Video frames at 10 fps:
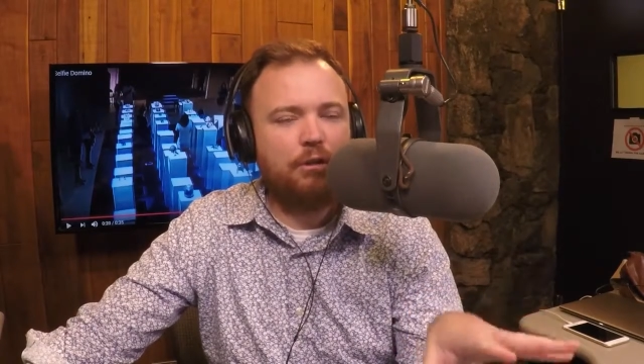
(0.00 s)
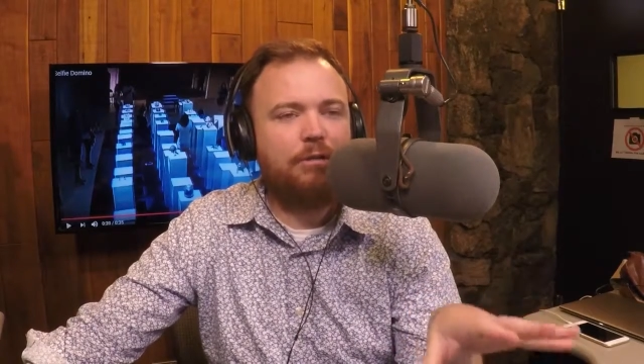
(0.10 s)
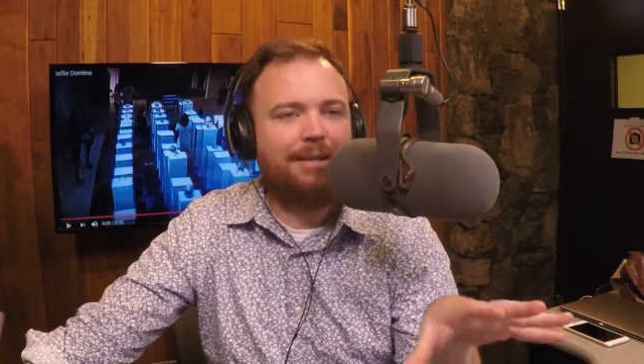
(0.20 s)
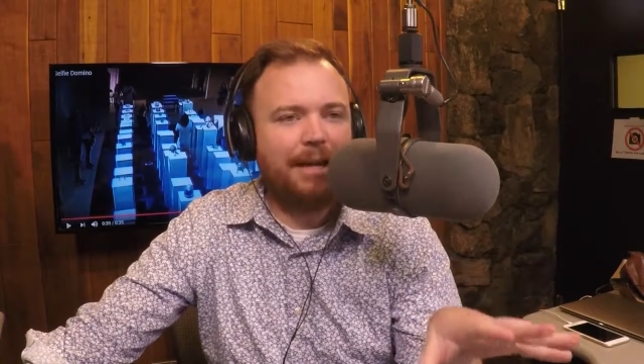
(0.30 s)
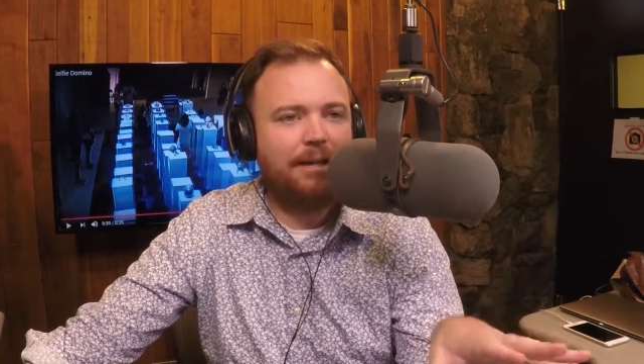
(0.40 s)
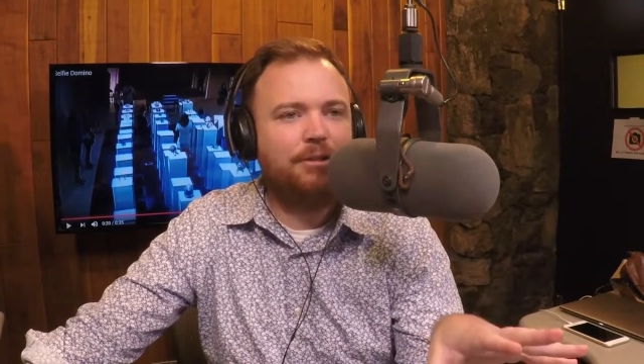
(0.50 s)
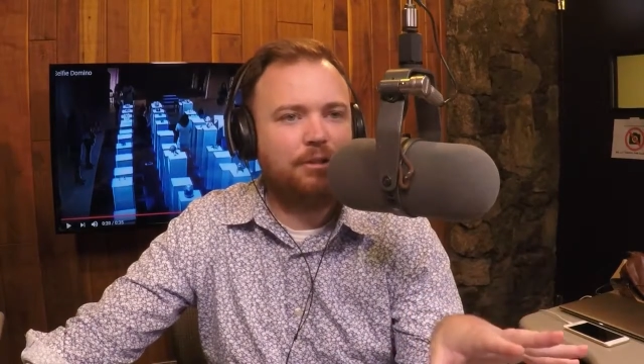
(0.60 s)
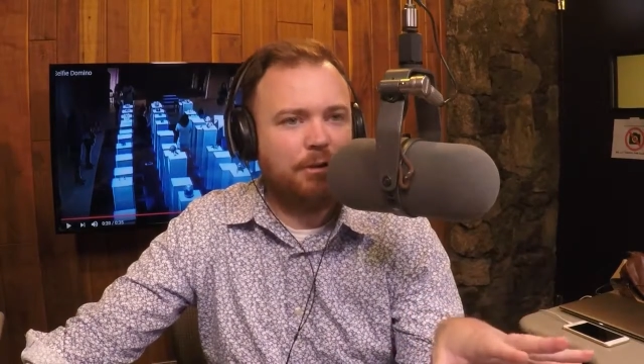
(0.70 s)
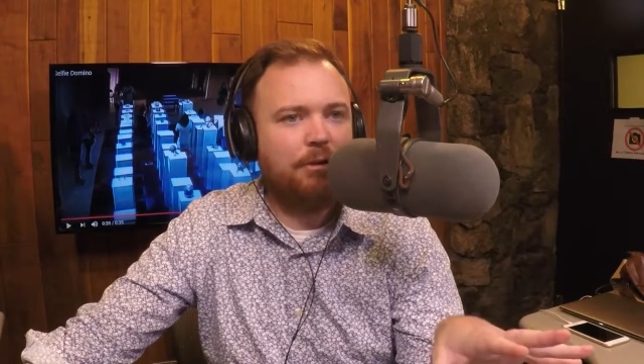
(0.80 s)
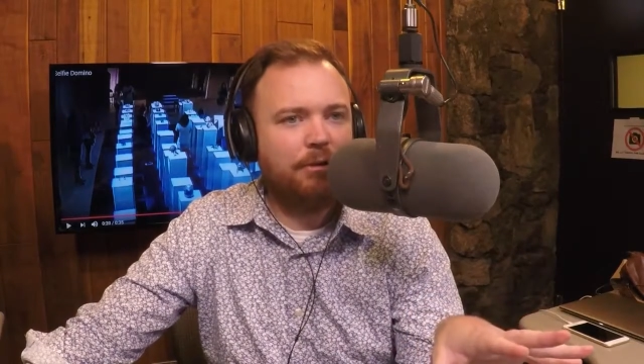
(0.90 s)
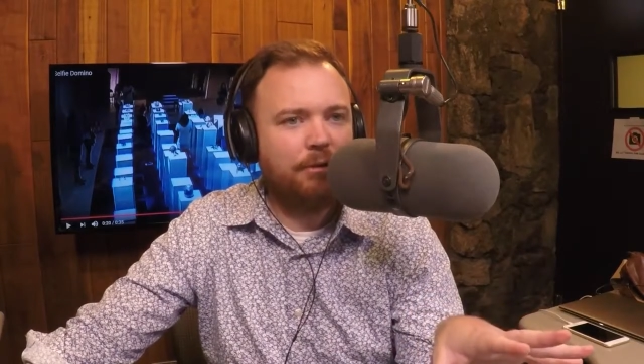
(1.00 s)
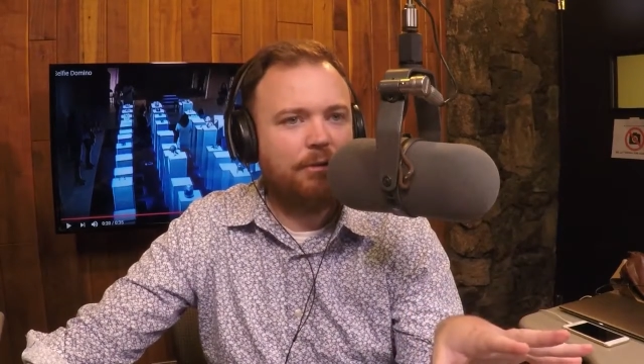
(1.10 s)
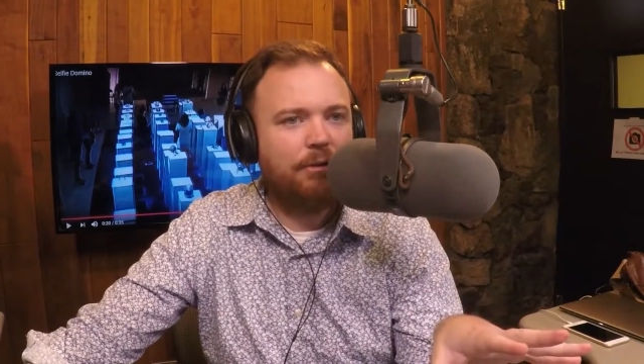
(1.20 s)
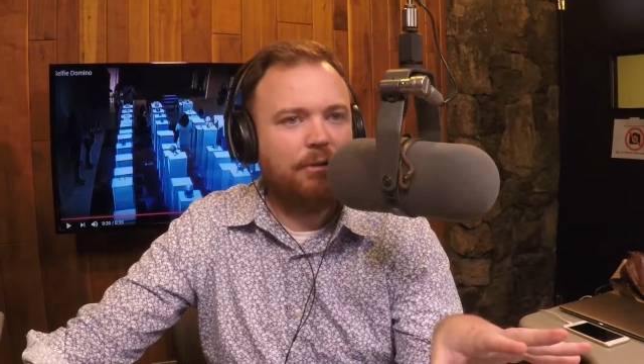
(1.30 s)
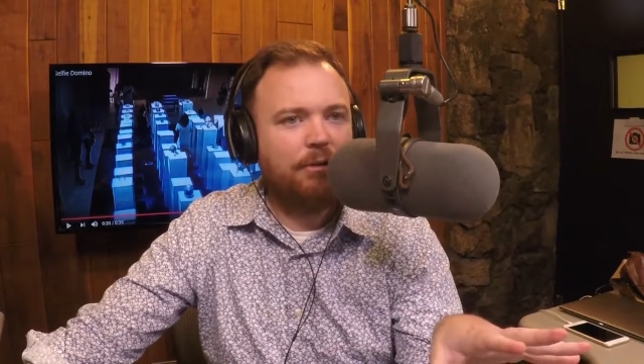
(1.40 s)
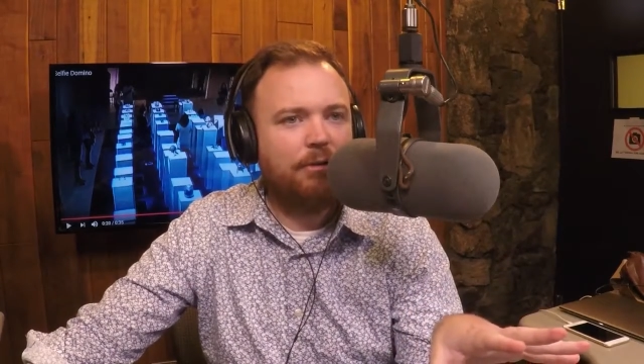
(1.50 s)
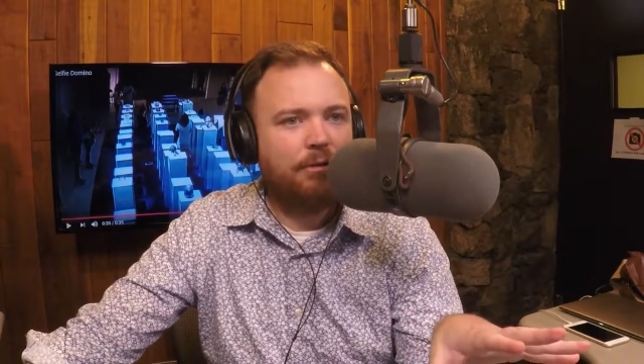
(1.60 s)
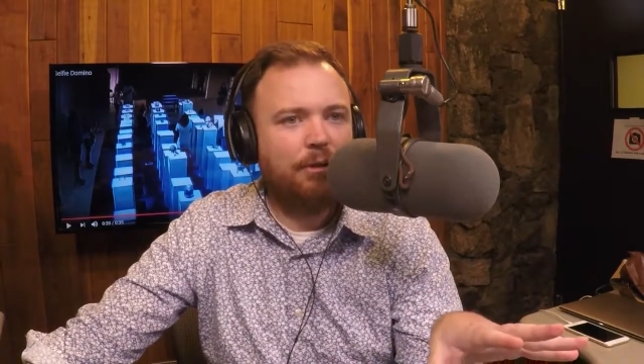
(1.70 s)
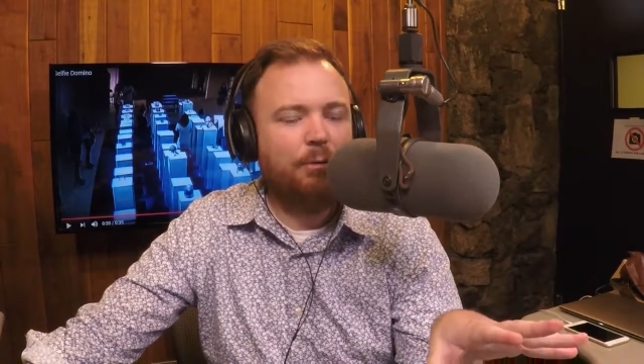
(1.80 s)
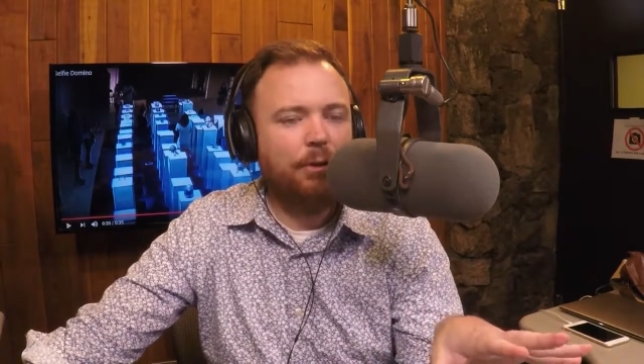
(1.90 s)
danger,
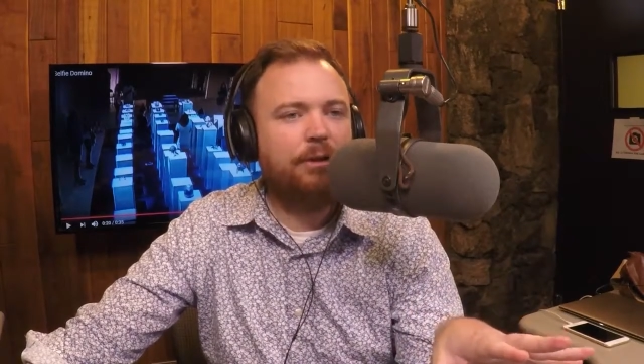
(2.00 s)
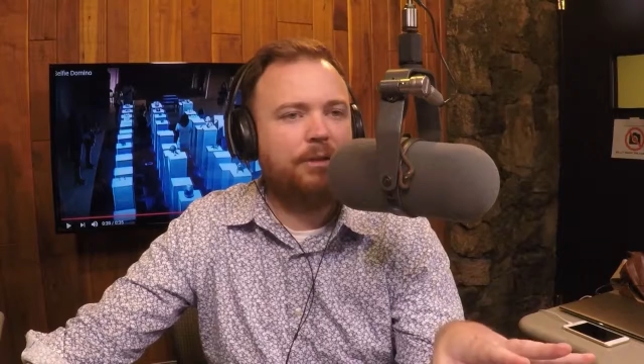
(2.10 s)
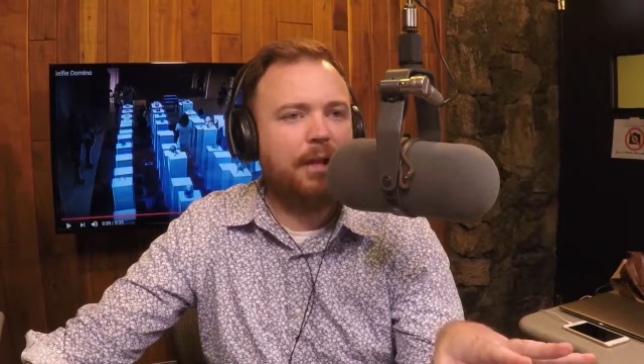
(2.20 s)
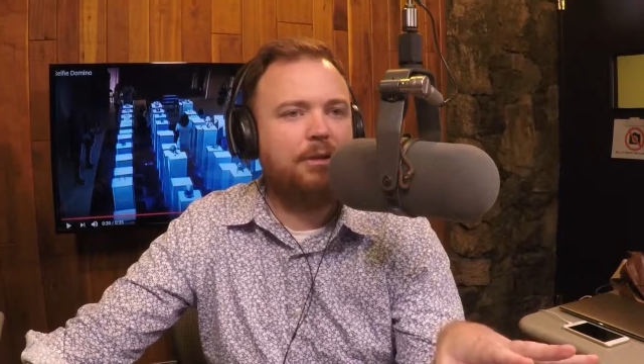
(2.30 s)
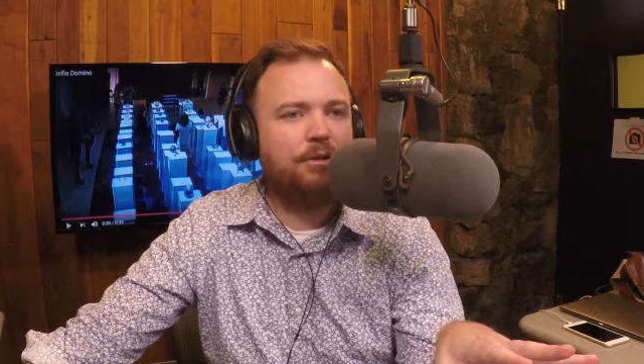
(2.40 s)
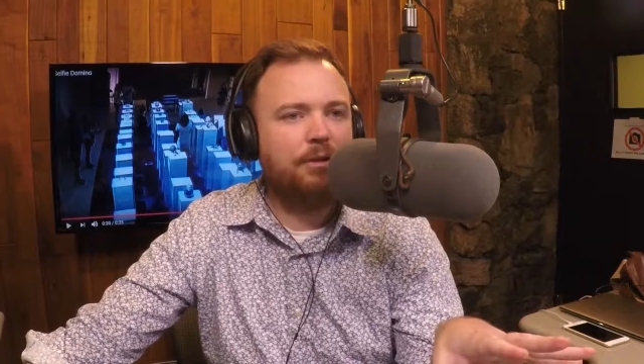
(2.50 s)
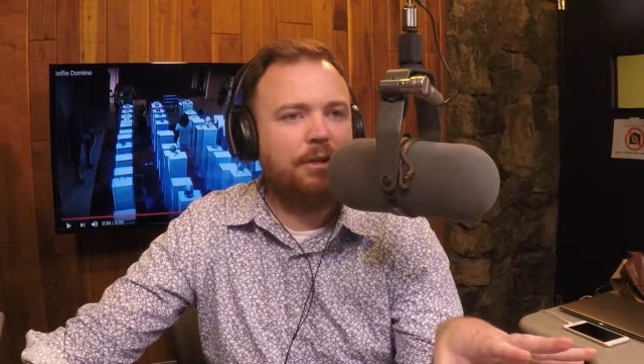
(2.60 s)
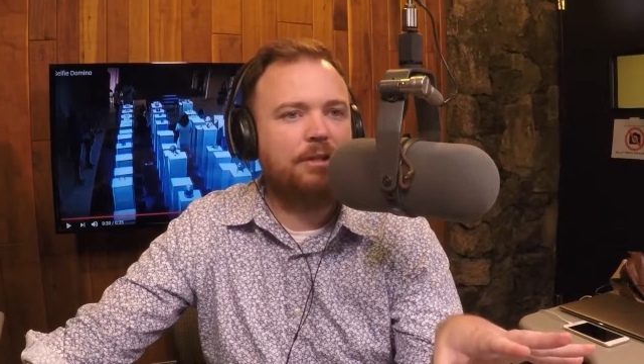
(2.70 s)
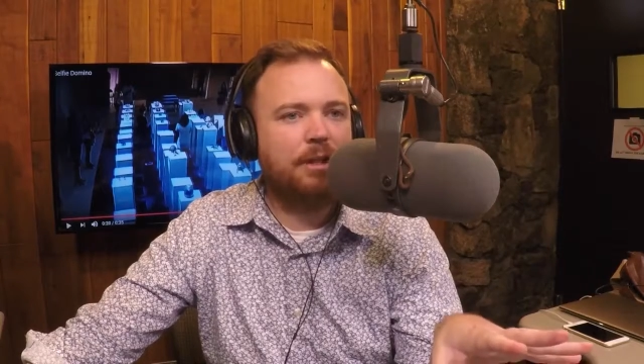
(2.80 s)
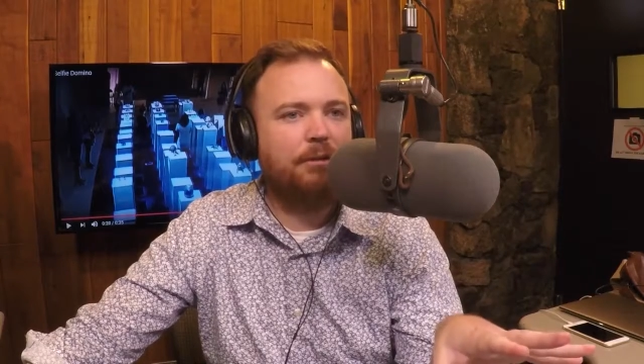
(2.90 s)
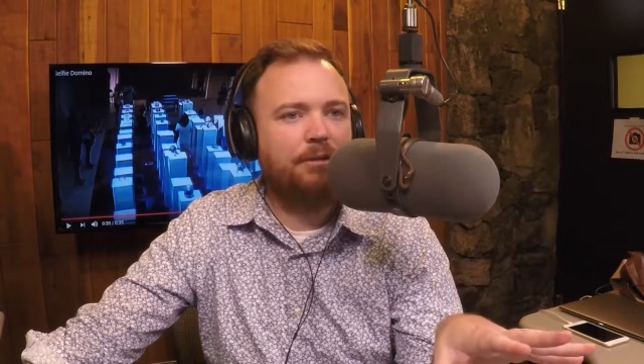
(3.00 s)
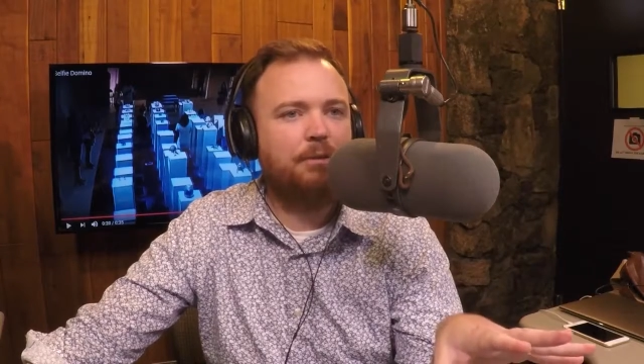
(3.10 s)
the real danger that selfies